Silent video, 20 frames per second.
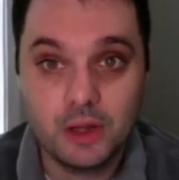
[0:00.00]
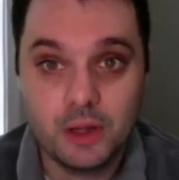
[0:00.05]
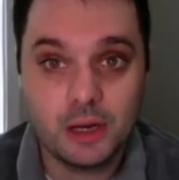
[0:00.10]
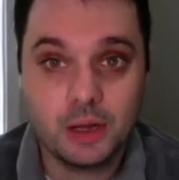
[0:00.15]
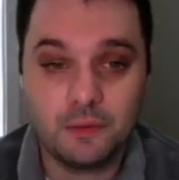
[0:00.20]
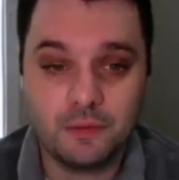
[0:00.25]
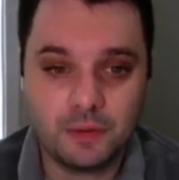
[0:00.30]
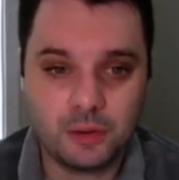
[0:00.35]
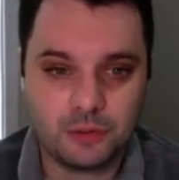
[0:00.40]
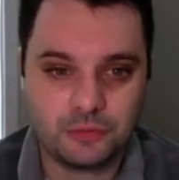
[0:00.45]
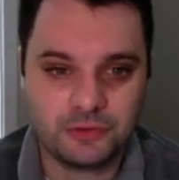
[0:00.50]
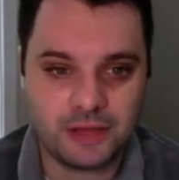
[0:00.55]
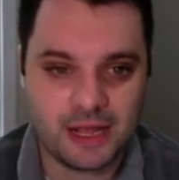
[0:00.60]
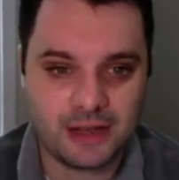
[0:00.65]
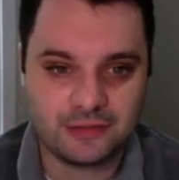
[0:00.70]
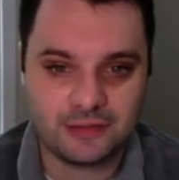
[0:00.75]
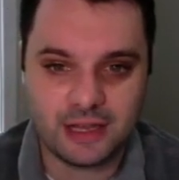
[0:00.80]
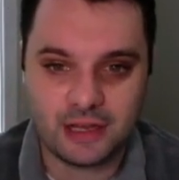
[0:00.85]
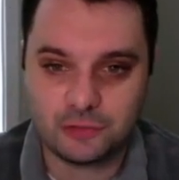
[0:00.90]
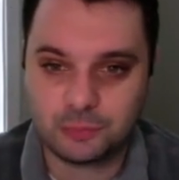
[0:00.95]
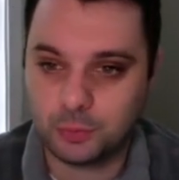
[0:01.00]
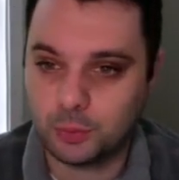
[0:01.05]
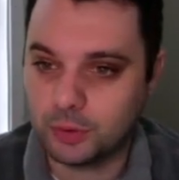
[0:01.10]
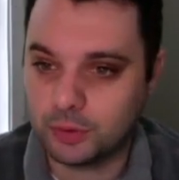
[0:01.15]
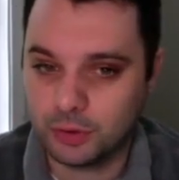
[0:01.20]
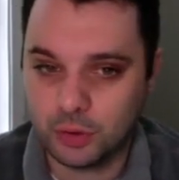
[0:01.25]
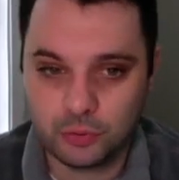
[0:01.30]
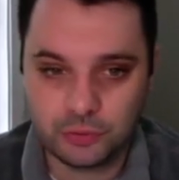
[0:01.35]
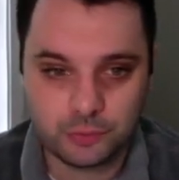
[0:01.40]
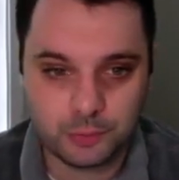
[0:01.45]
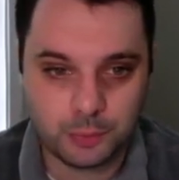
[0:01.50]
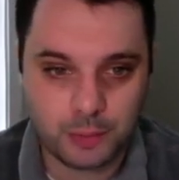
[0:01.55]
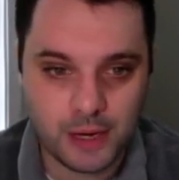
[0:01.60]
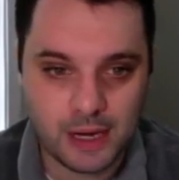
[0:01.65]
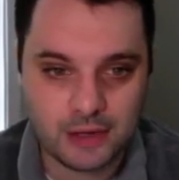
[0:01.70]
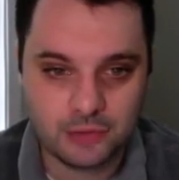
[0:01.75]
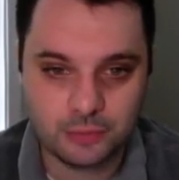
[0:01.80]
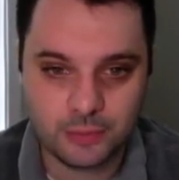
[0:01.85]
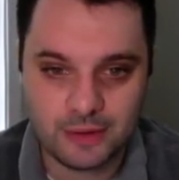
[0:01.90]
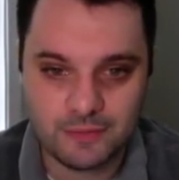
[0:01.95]
Over in our stacks dashboard, no
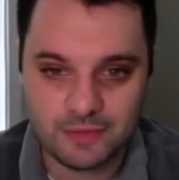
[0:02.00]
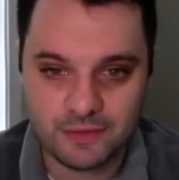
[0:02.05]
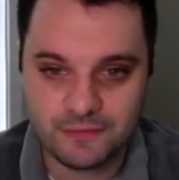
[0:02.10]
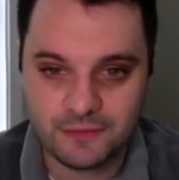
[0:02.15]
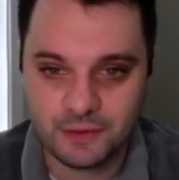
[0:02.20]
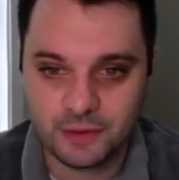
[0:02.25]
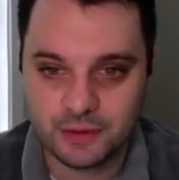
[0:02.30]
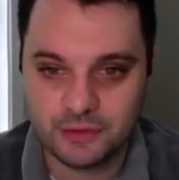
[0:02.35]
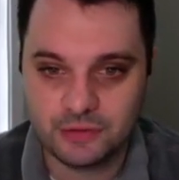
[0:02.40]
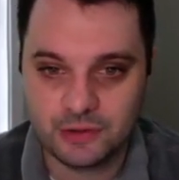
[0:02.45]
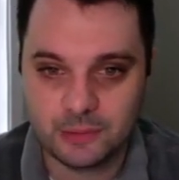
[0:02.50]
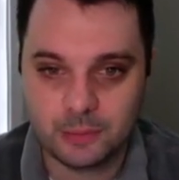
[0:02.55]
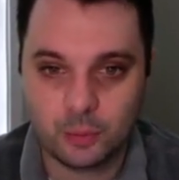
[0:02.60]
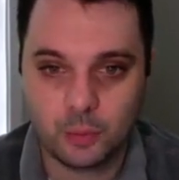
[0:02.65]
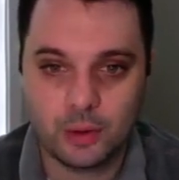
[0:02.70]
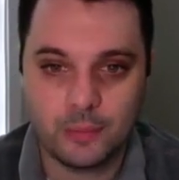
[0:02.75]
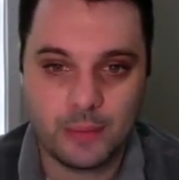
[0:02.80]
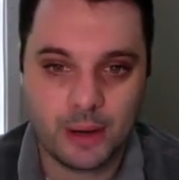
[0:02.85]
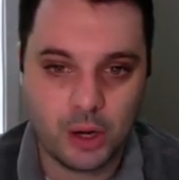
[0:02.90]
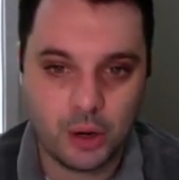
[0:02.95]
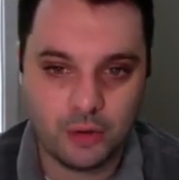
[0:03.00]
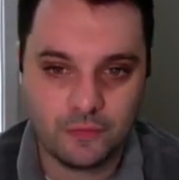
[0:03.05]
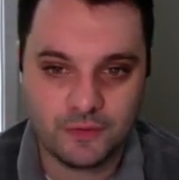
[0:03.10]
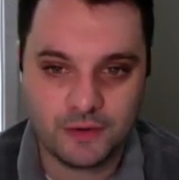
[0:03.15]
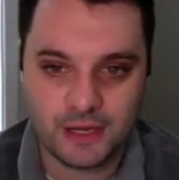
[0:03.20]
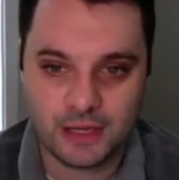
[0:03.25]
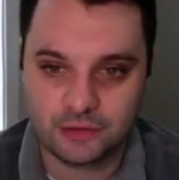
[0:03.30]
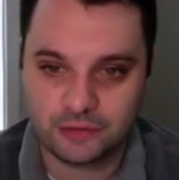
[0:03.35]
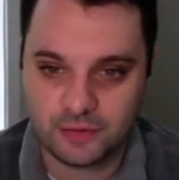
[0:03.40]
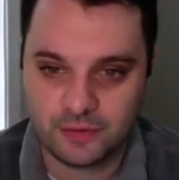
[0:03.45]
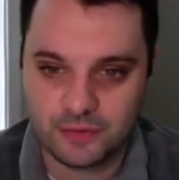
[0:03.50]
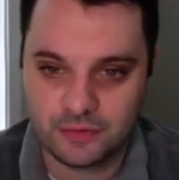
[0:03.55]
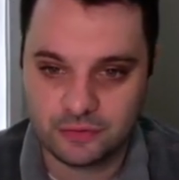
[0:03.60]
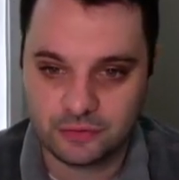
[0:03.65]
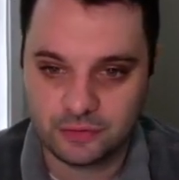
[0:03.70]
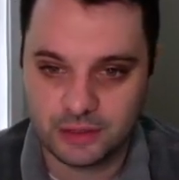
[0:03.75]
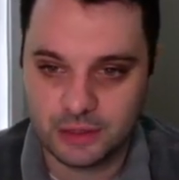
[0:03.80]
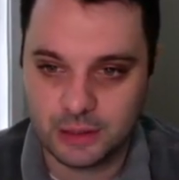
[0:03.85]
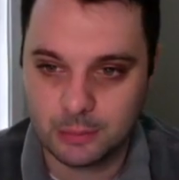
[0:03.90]
surprise, we have the Phillies number one by OFF index on this slate,